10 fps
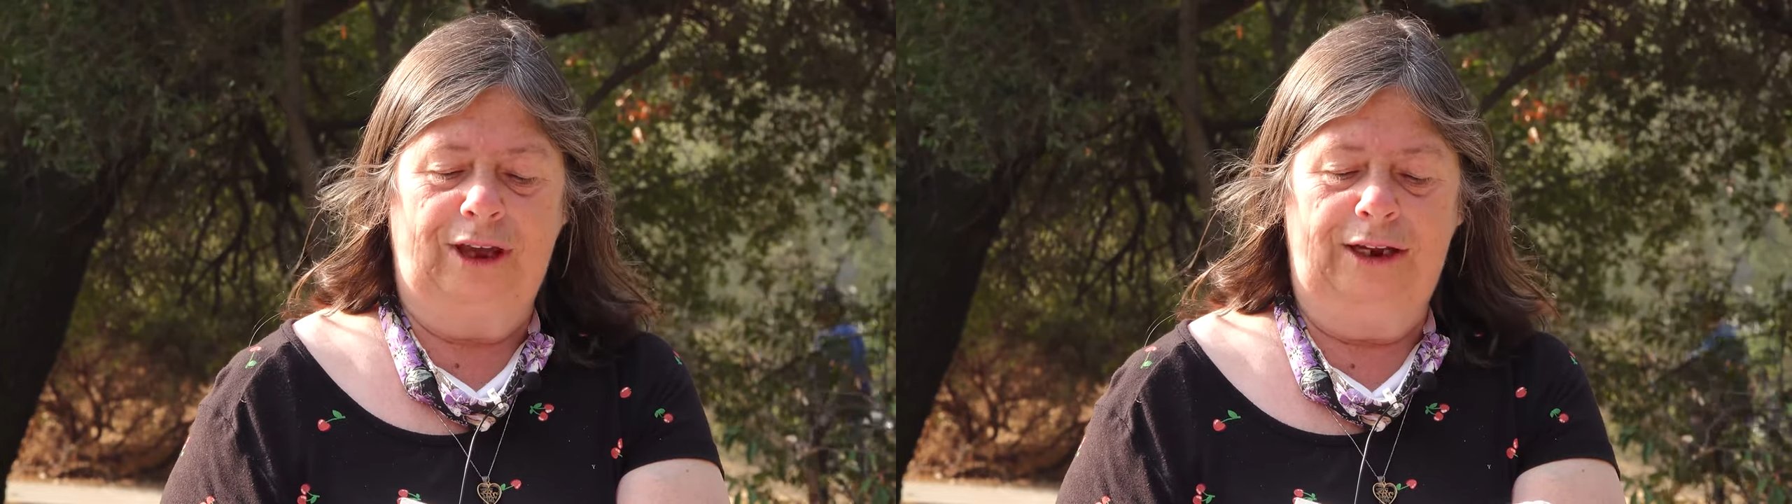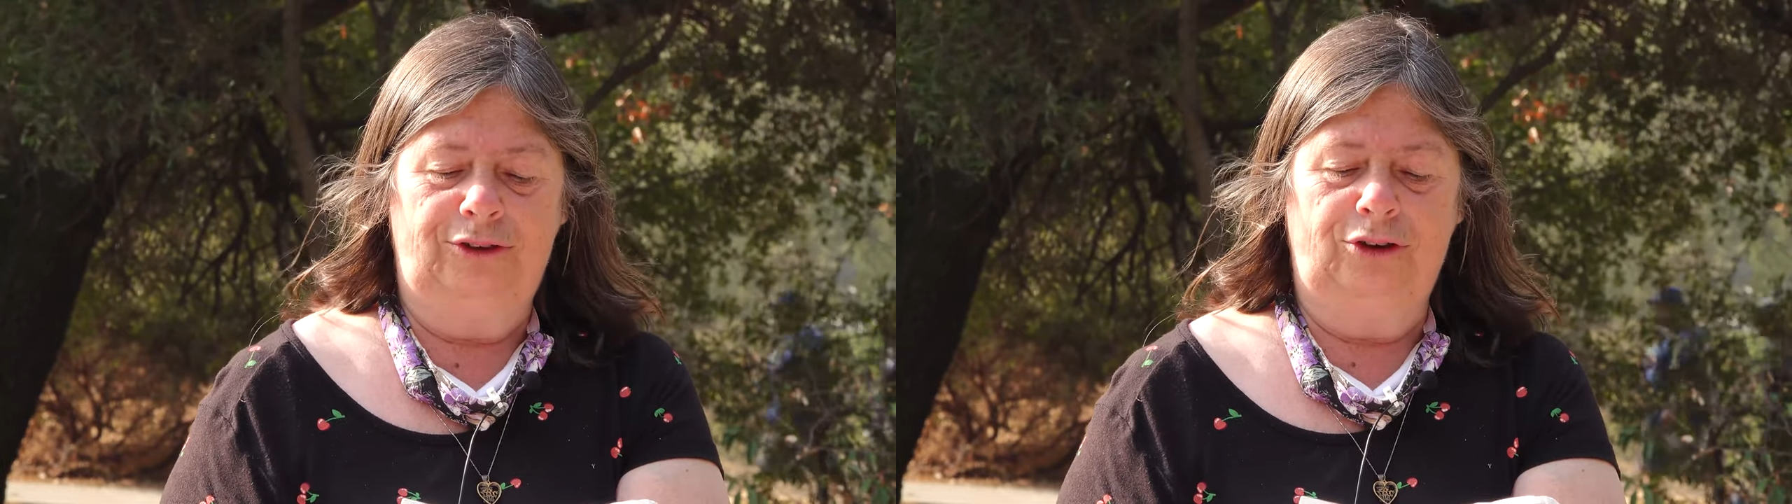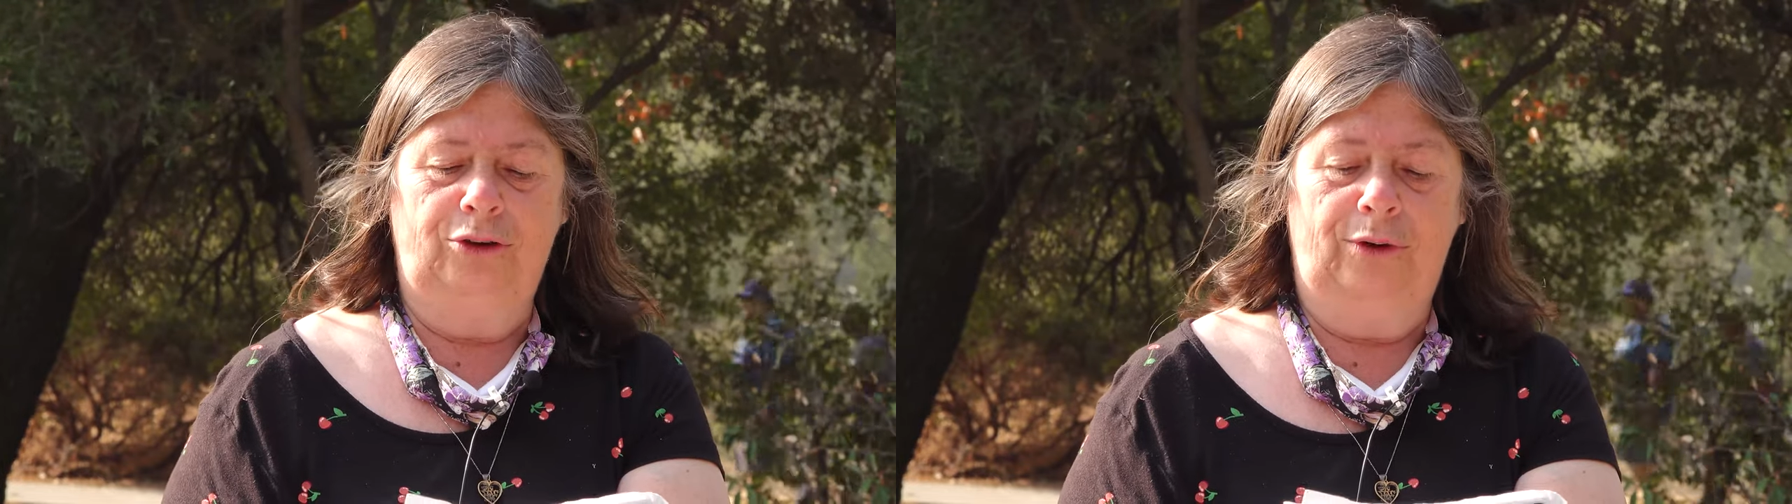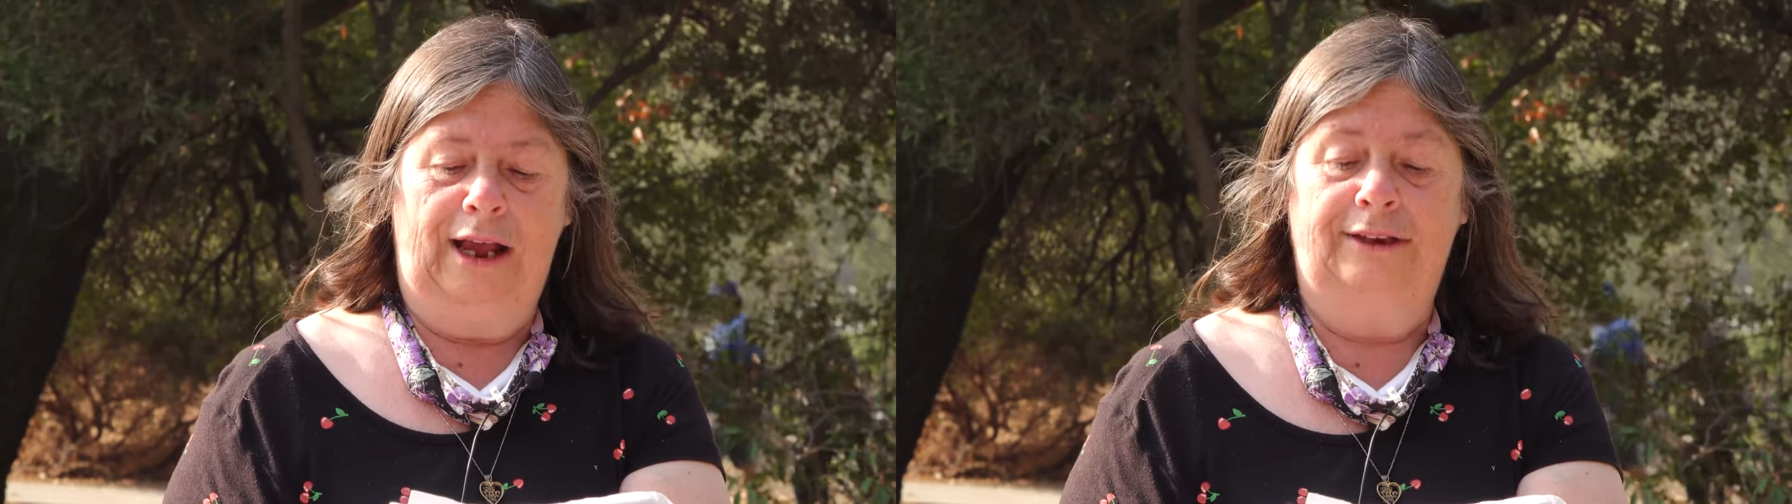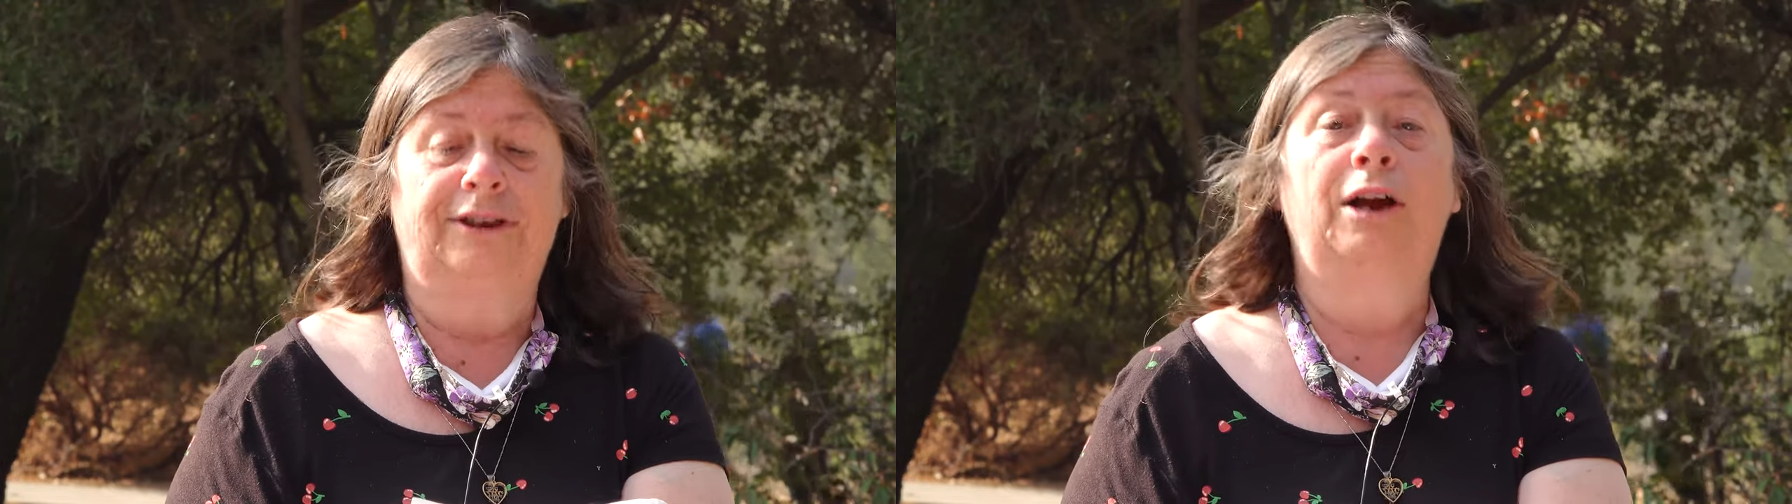I do
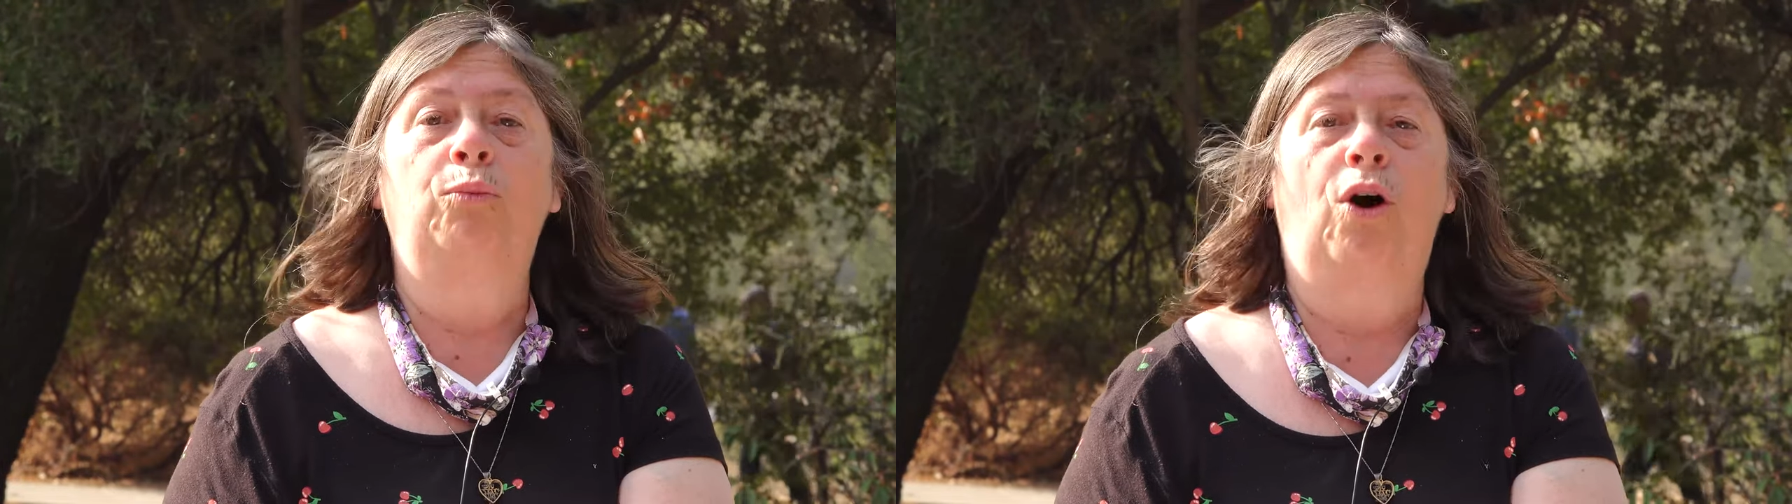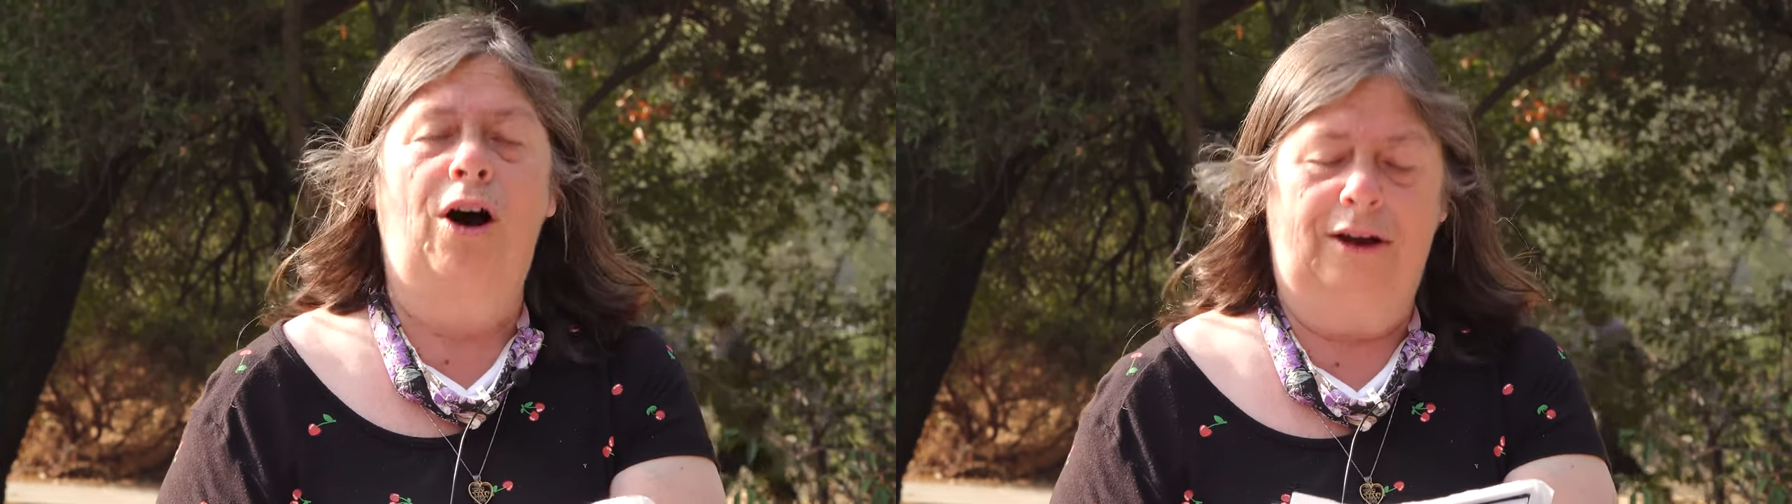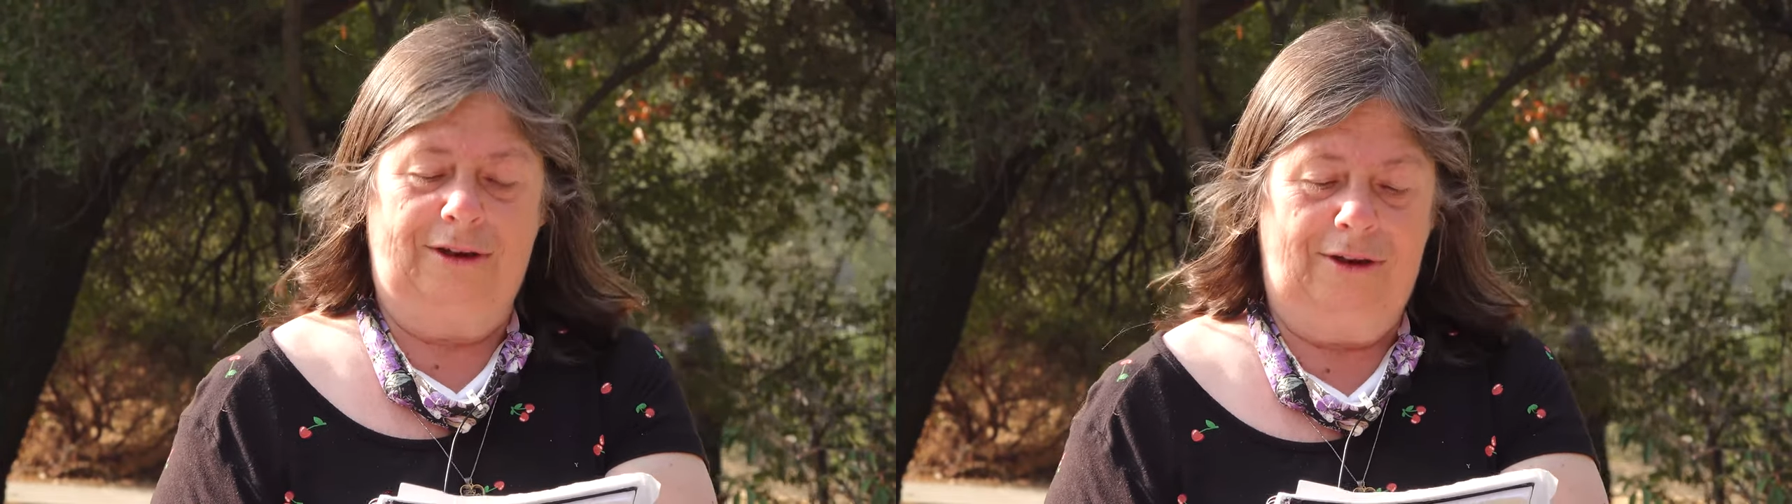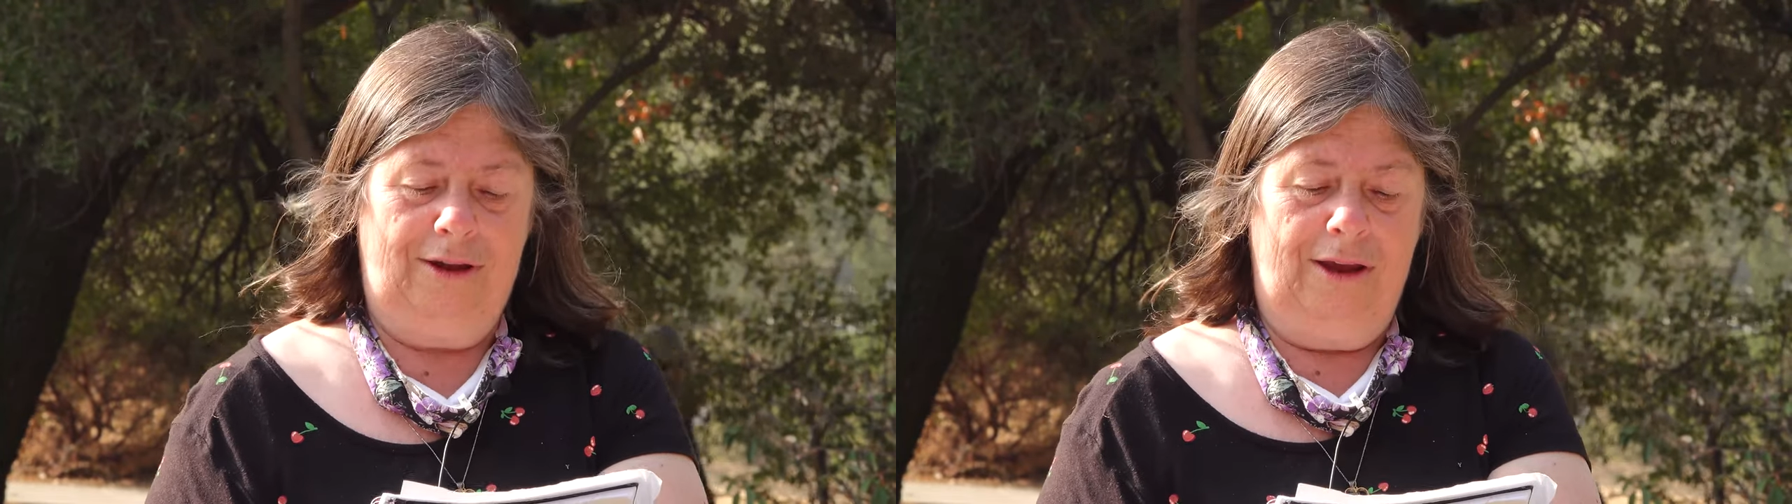as I walk